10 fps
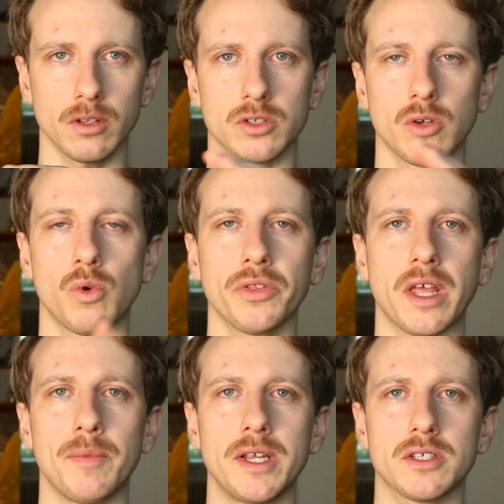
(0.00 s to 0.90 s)
So what
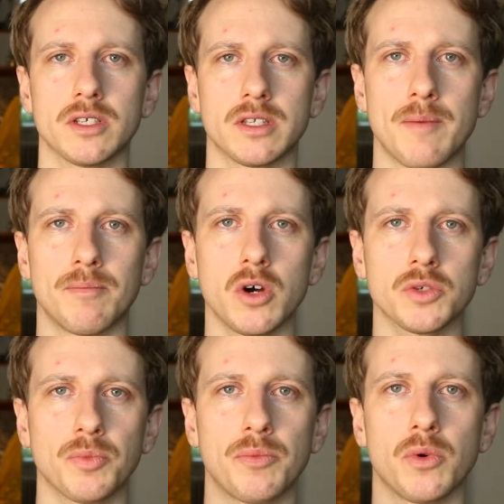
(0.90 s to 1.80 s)
that means is that
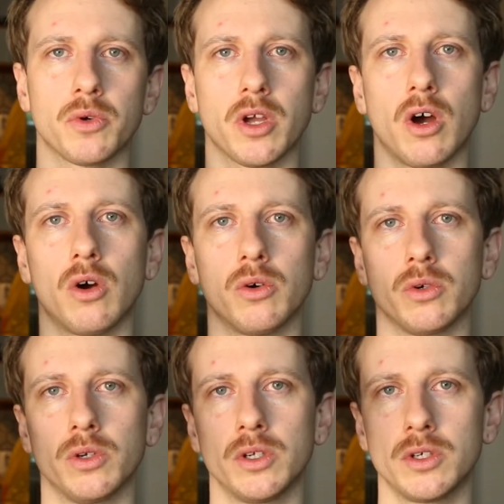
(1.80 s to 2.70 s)
most people
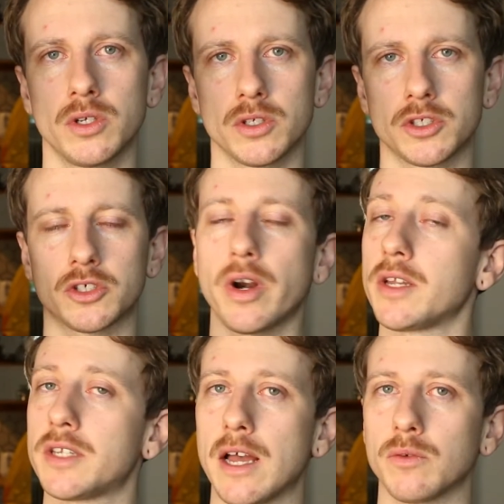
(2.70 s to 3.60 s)
go
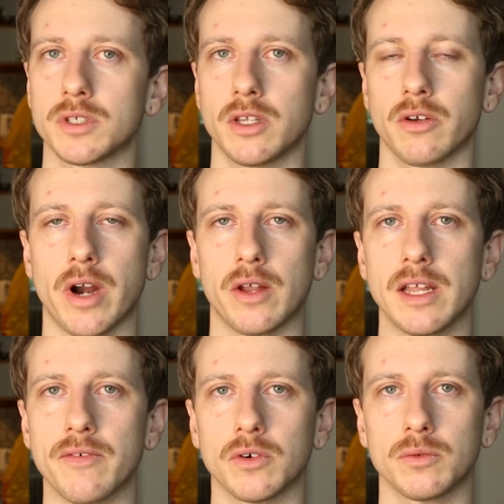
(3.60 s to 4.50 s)
straight down to the ground
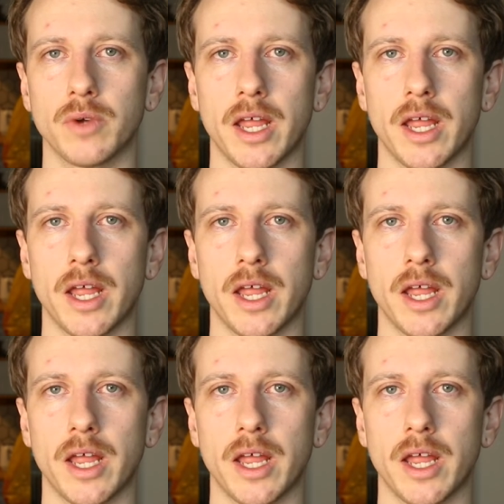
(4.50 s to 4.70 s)
level,